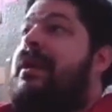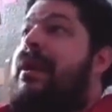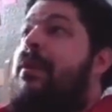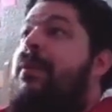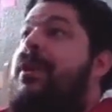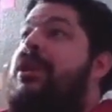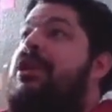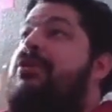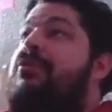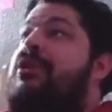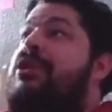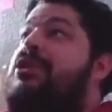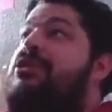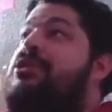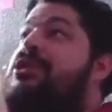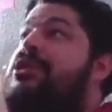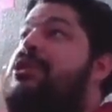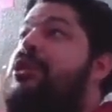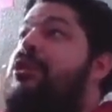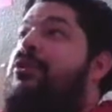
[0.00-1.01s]
Now when you're in
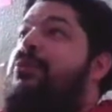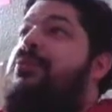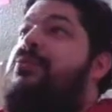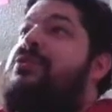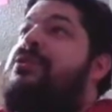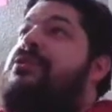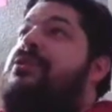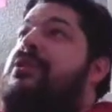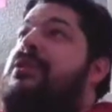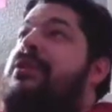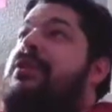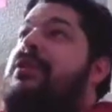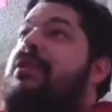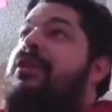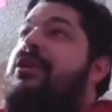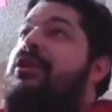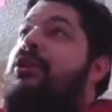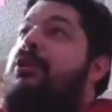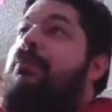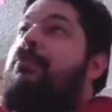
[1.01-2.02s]
your suit,
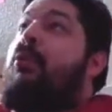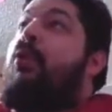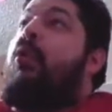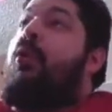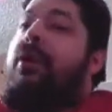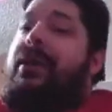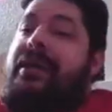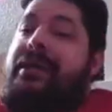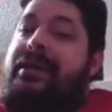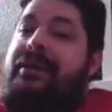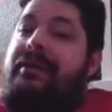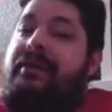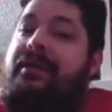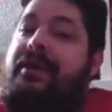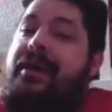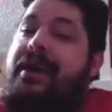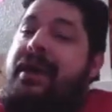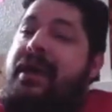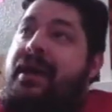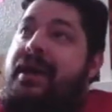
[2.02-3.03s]
your boy,
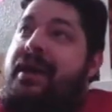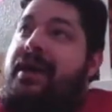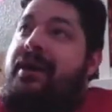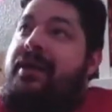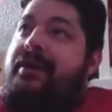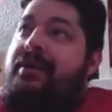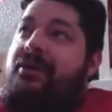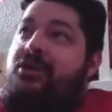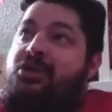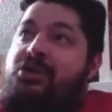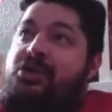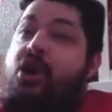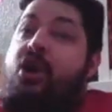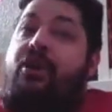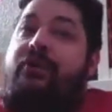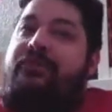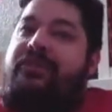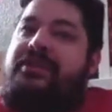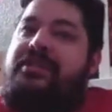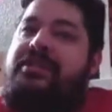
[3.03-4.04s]

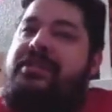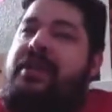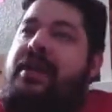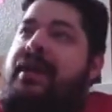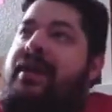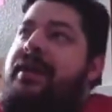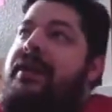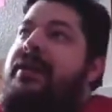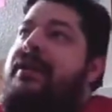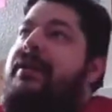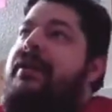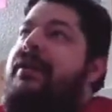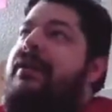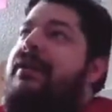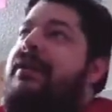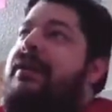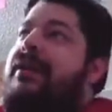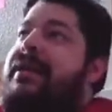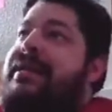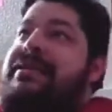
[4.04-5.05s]
Jarvis,
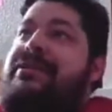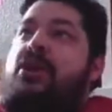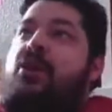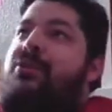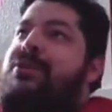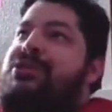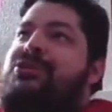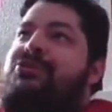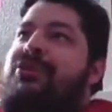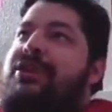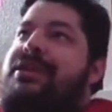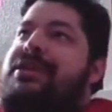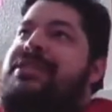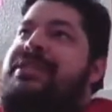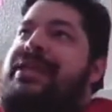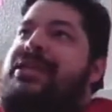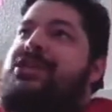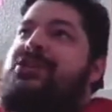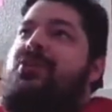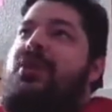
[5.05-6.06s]
is always trying to
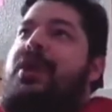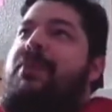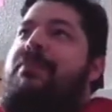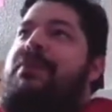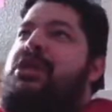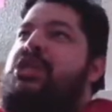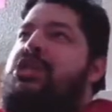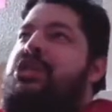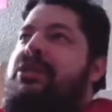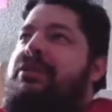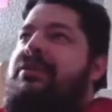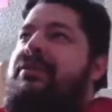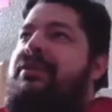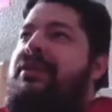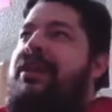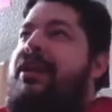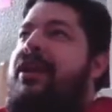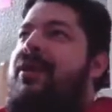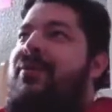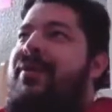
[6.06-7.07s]
send you on a mission.
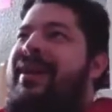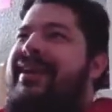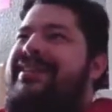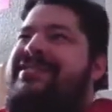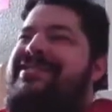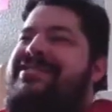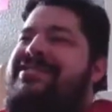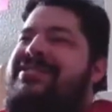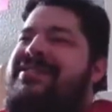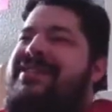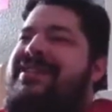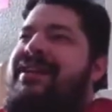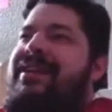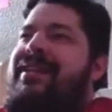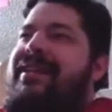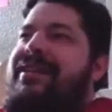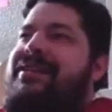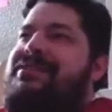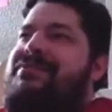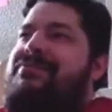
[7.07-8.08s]
You know, I just
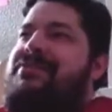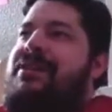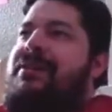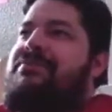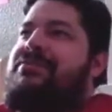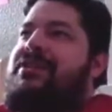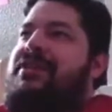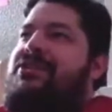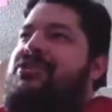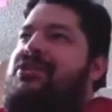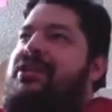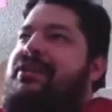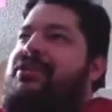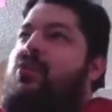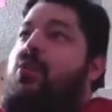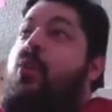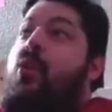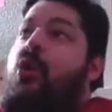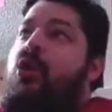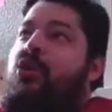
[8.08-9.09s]
kind of like, sometimes I just like
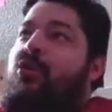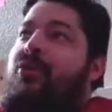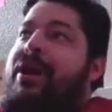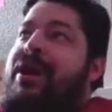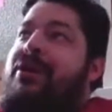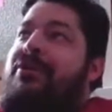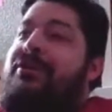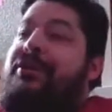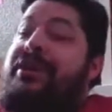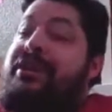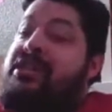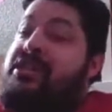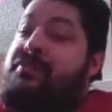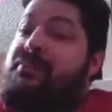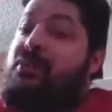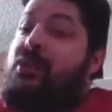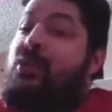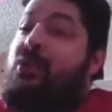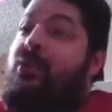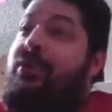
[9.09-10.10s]
to walk around and
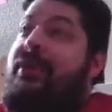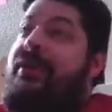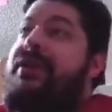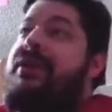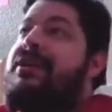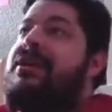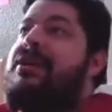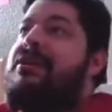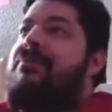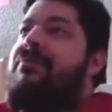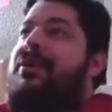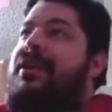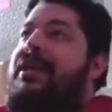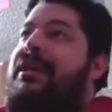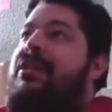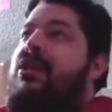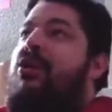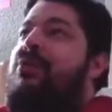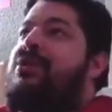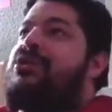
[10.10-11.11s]
explore. But
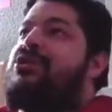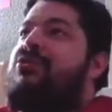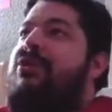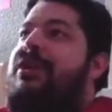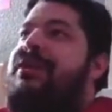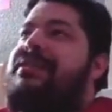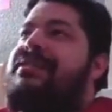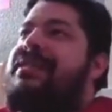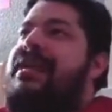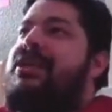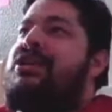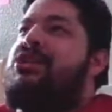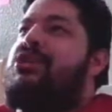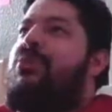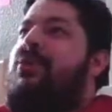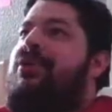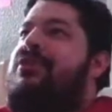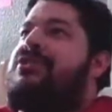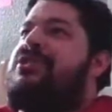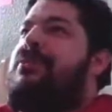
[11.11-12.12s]
he'll always try and send
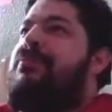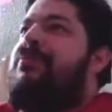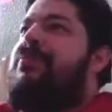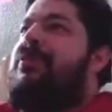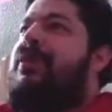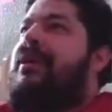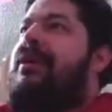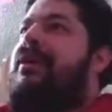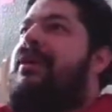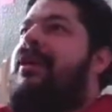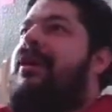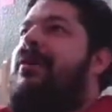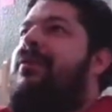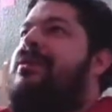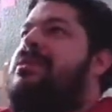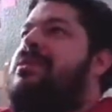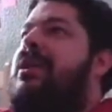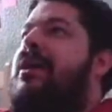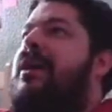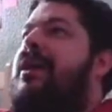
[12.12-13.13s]
you on something, you know?
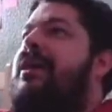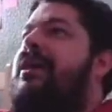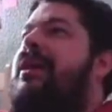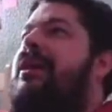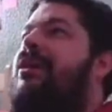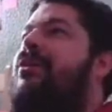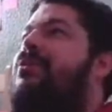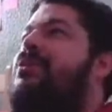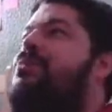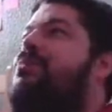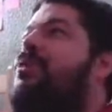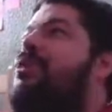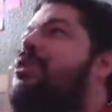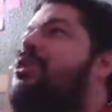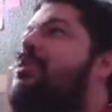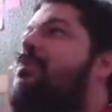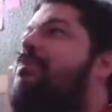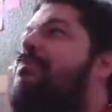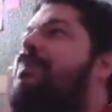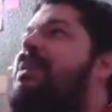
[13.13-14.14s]
It's like, he always
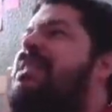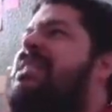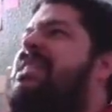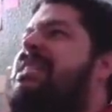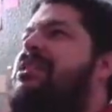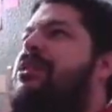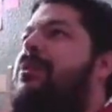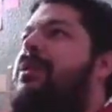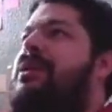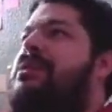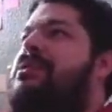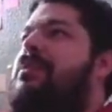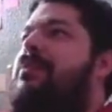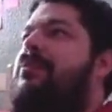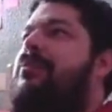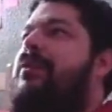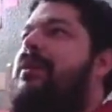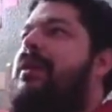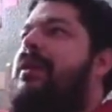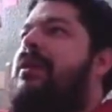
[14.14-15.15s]
wants you busy doing
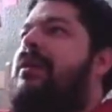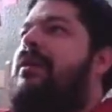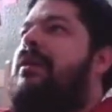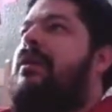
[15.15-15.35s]
something.